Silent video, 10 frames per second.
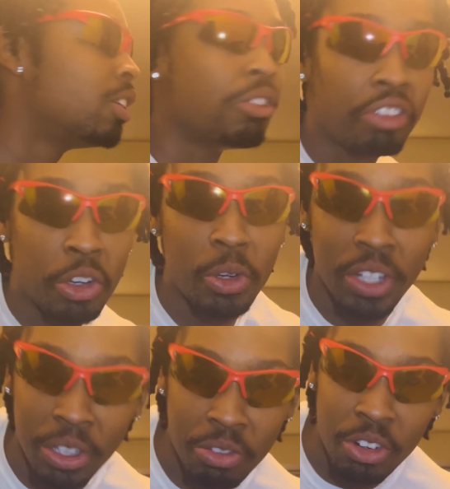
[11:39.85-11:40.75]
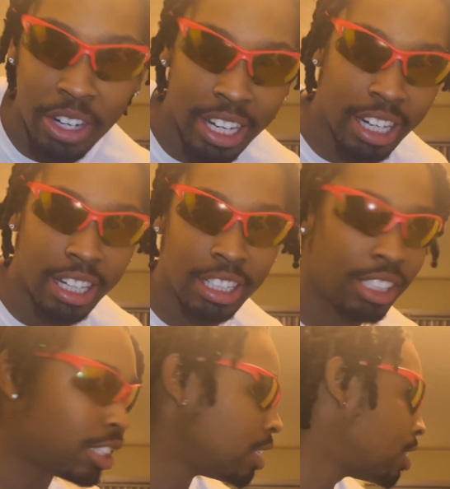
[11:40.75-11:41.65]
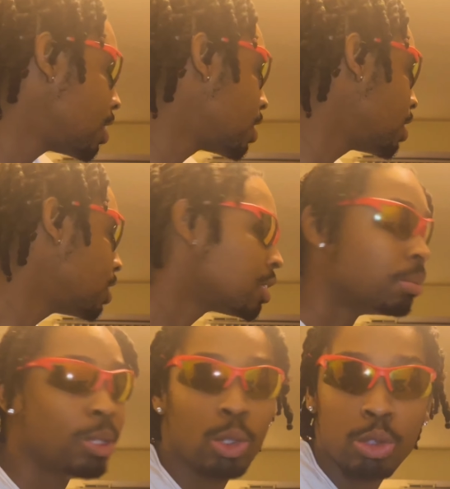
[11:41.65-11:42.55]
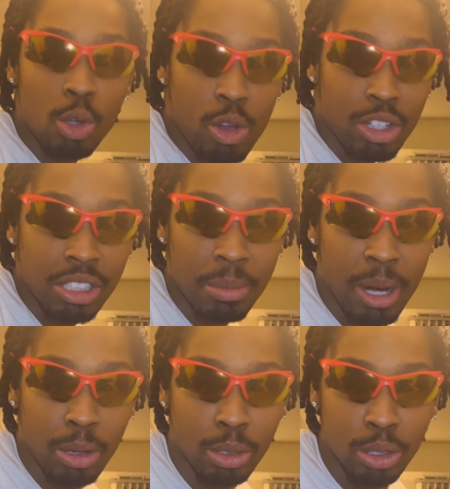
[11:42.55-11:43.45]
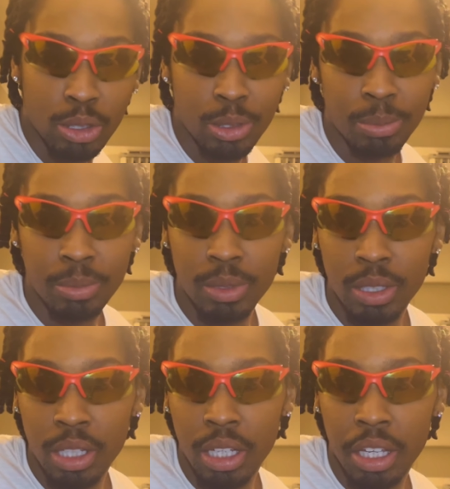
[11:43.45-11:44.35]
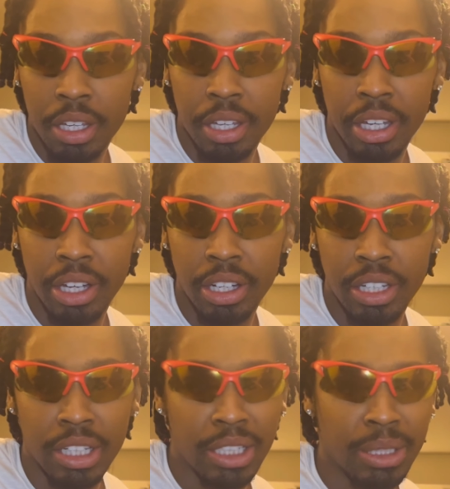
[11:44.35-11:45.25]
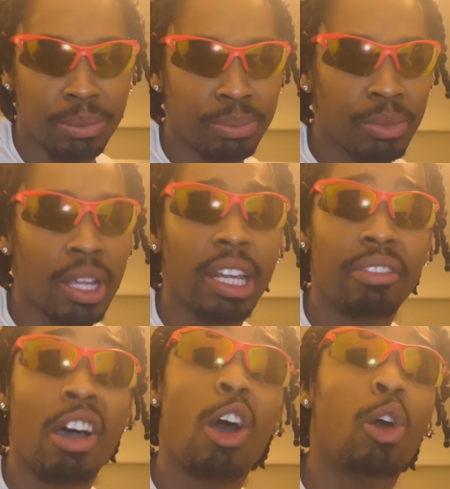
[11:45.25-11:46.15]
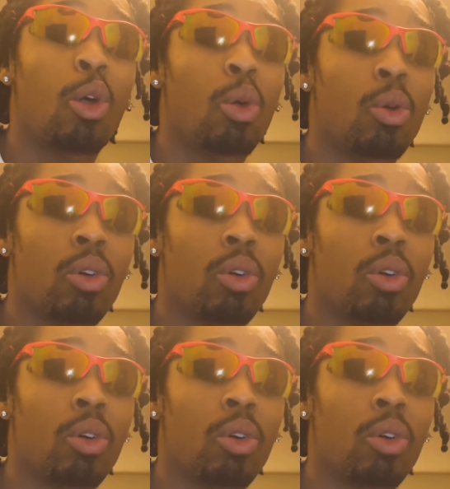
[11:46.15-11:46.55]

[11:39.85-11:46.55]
Food in the fridge loose quarters in my room and uh, left a hole